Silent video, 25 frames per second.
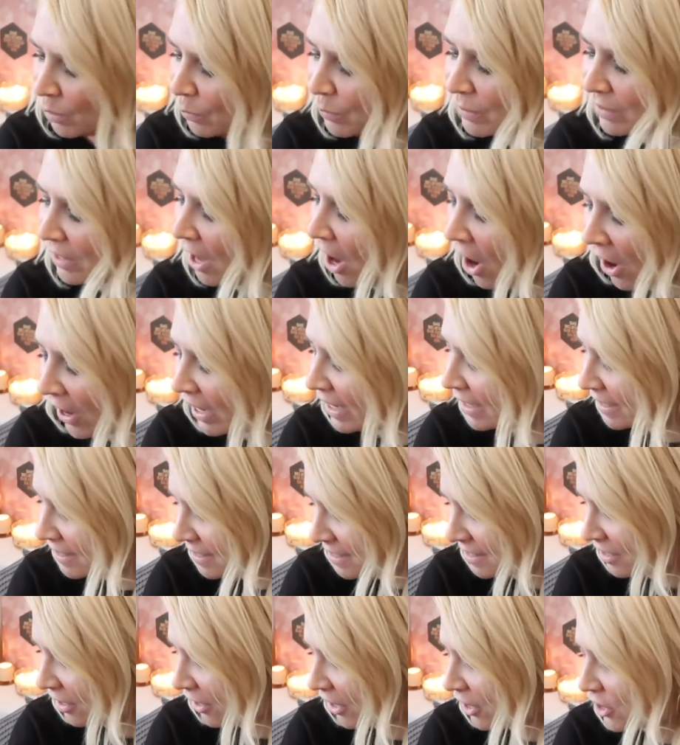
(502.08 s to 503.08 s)
With
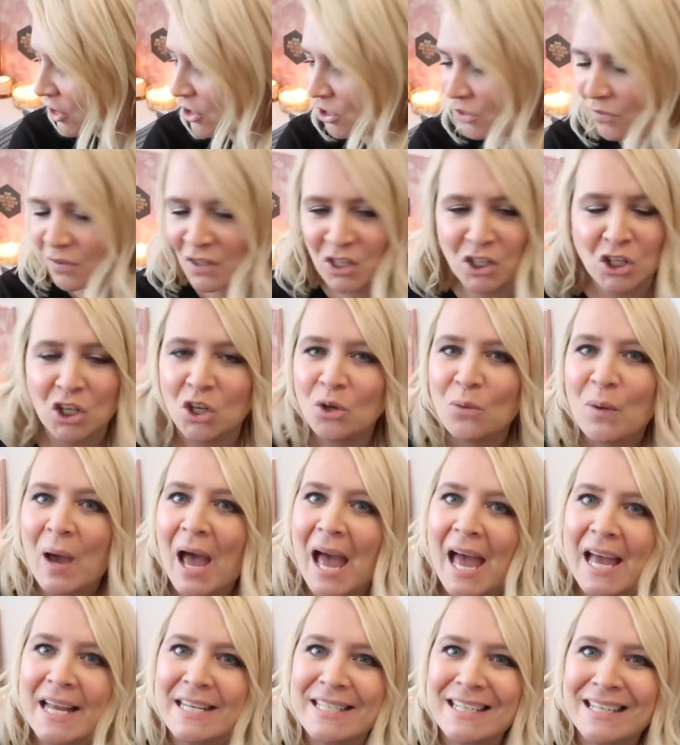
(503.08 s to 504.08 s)
hindsight, shoving a goo
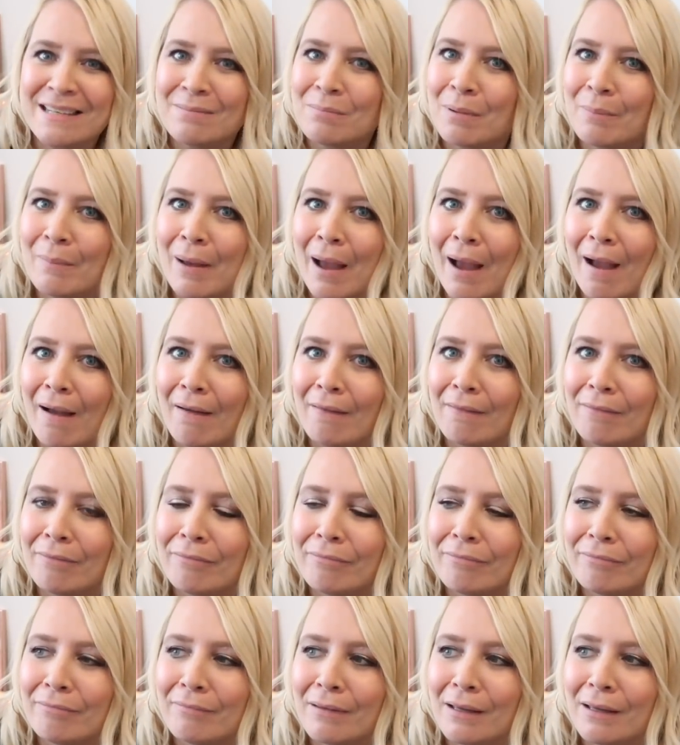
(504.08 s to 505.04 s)
head in my mouth